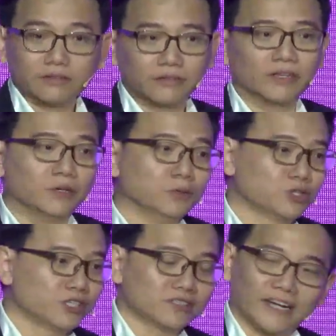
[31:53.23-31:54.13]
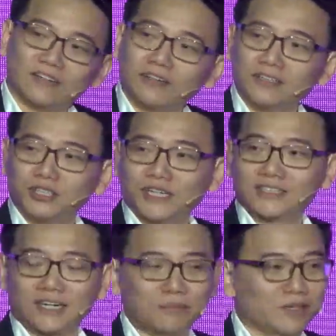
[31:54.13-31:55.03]
the usual technology and
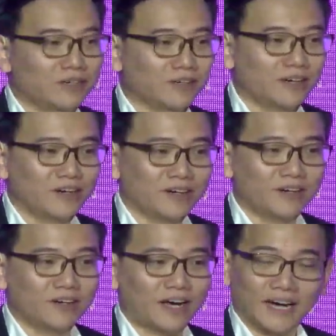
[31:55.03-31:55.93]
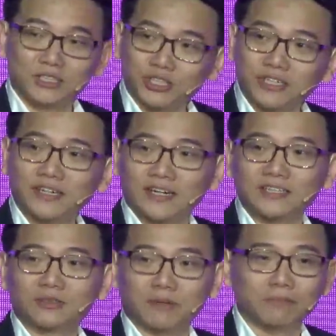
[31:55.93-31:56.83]
cyber hygiene that
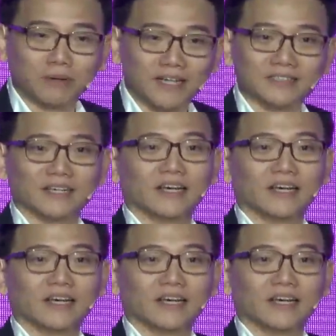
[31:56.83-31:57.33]
needs to be in place